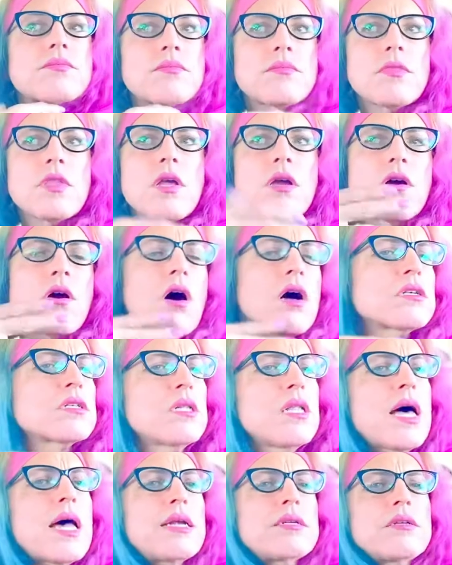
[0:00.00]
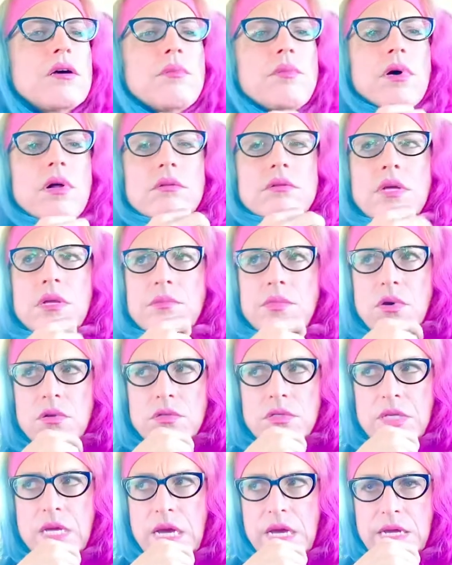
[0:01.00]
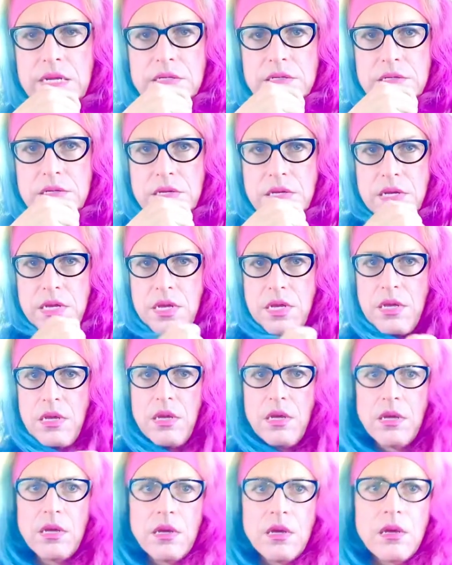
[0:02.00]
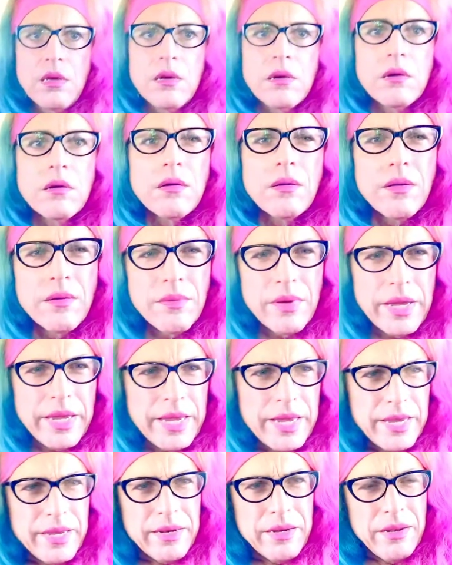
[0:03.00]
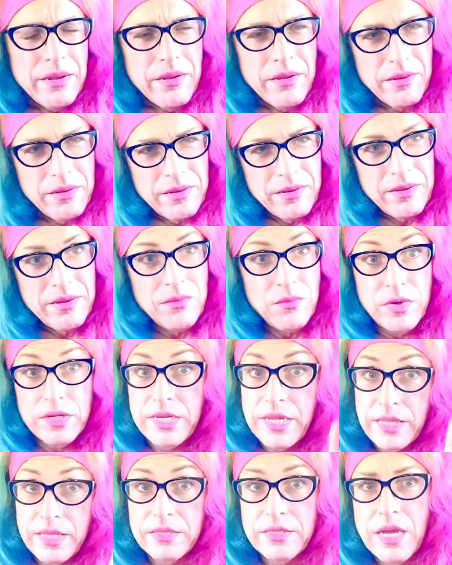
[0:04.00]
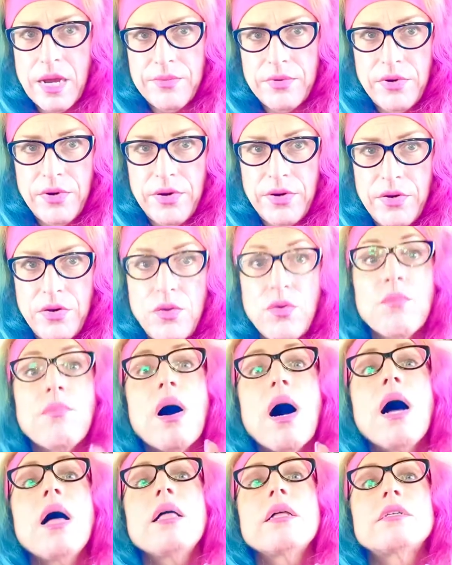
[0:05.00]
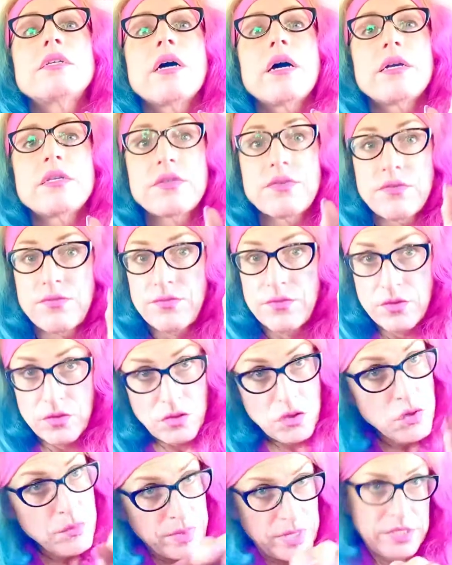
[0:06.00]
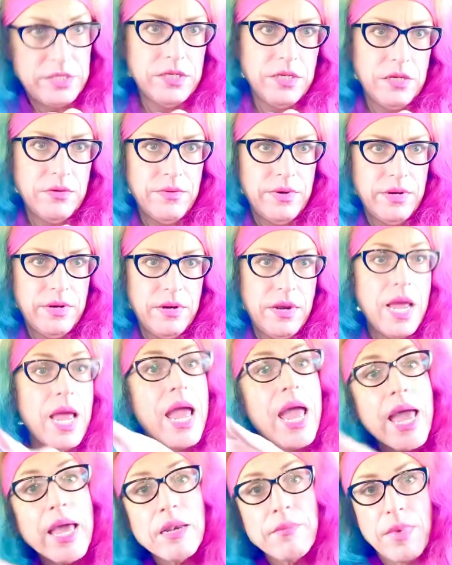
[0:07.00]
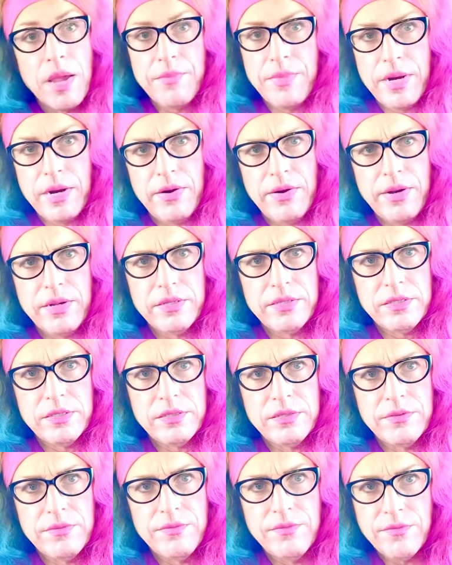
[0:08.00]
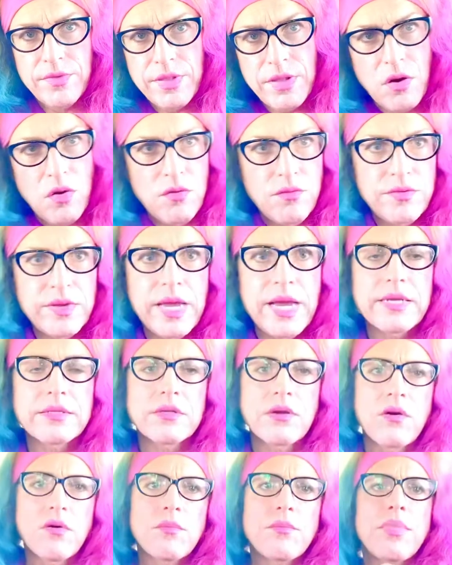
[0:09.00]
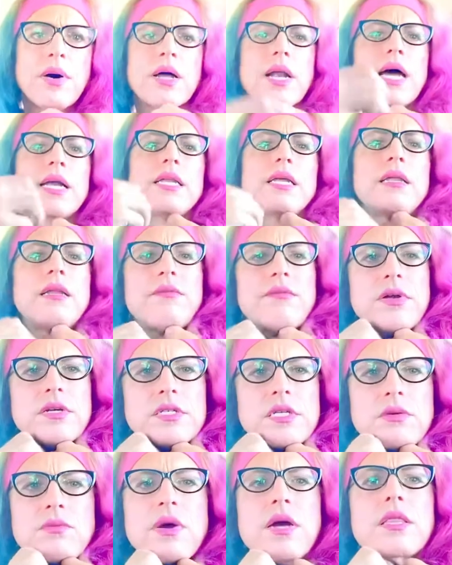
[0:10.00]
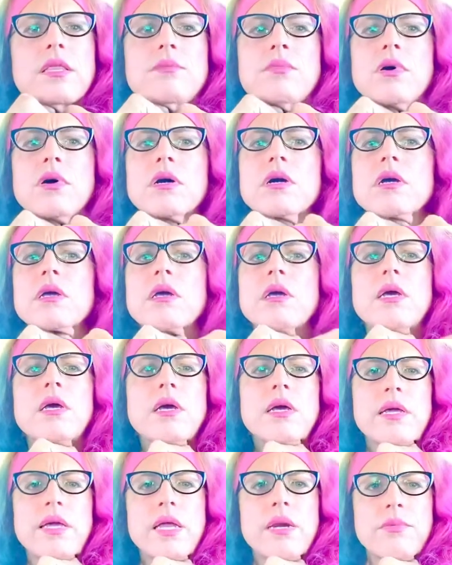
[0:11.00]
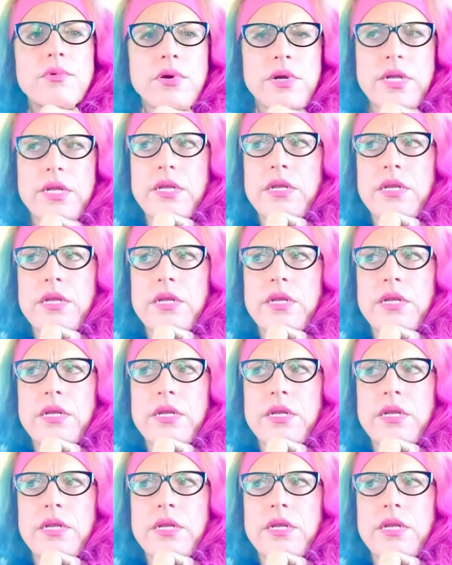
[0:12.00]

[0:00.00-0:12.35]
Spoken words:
caused a lot of tumult on both sides. And I want to take this opportunity to apologize to my children and my parents for the whole fiasco. But I did eventually write the book, get it printed,